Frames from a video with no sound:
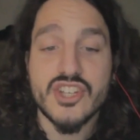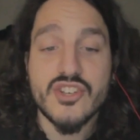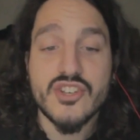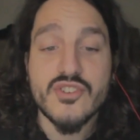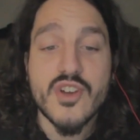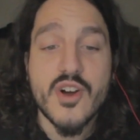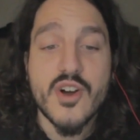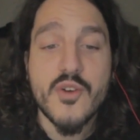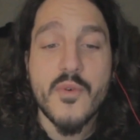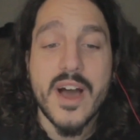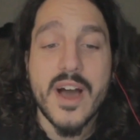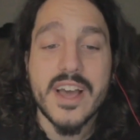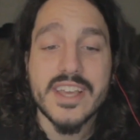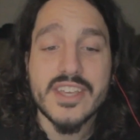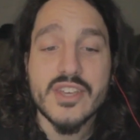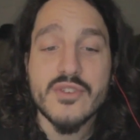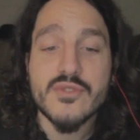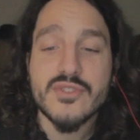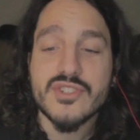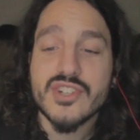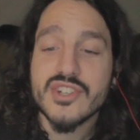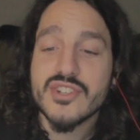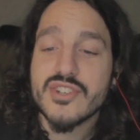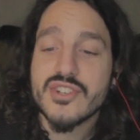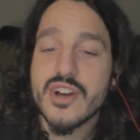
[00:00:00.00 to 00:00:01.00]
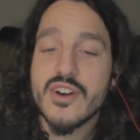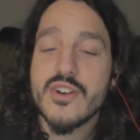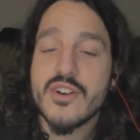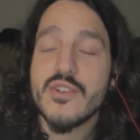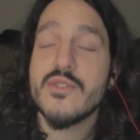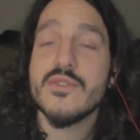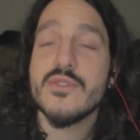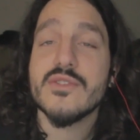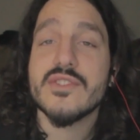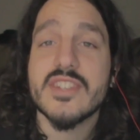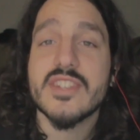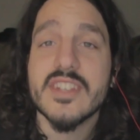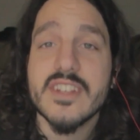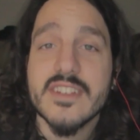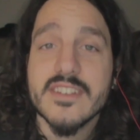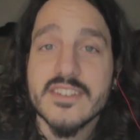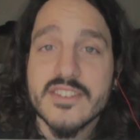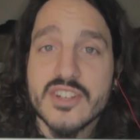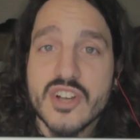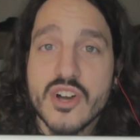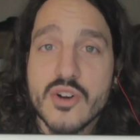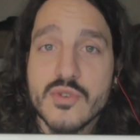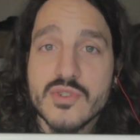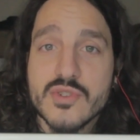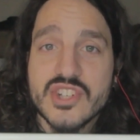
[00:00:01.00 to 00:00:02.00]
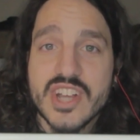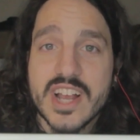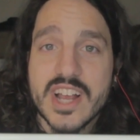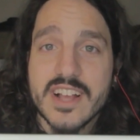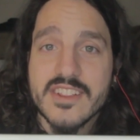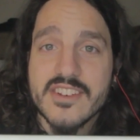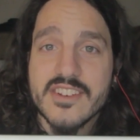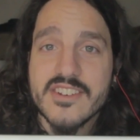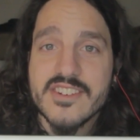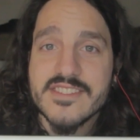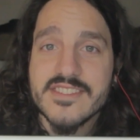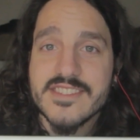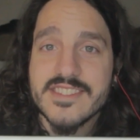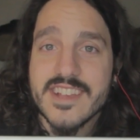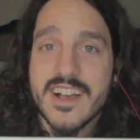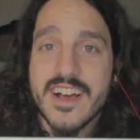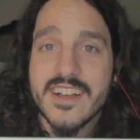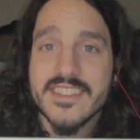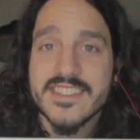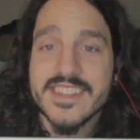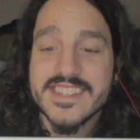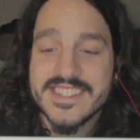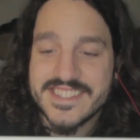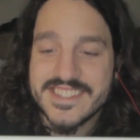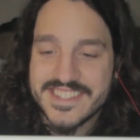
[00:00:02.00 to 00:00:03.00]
do you know why you should go to Coachella's on the